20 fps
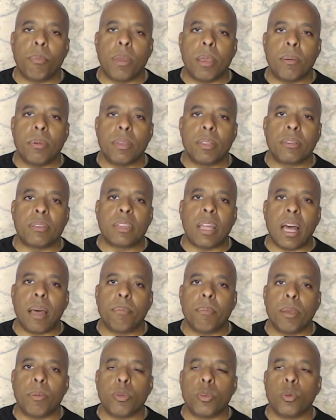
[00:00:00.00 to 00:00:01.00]
Maybe it's not.
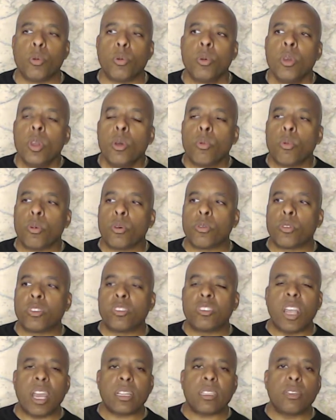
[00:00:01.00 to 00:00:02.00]
Maybe you were
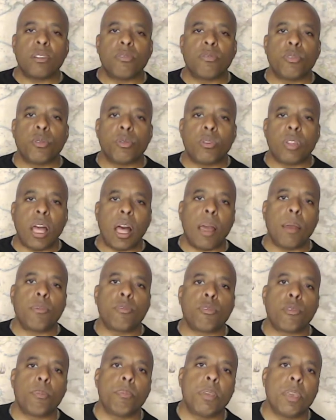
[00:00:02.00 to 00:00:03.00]
rejected a few times
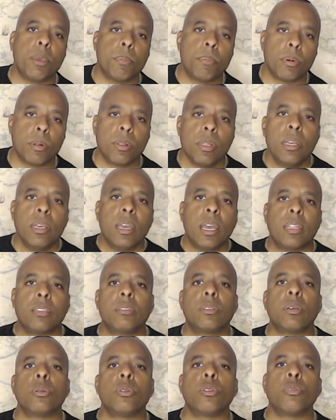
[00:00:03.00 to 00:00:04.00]
from people, and
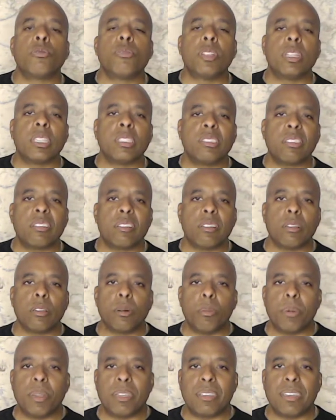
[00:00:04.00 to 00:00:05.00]
so you're feeling just a little
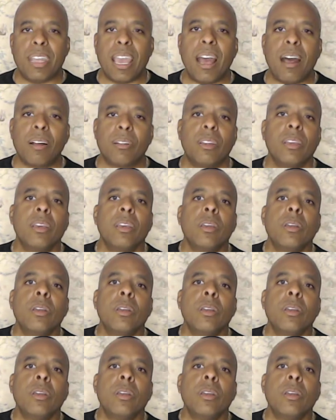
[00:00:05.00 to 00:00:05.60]
bit down.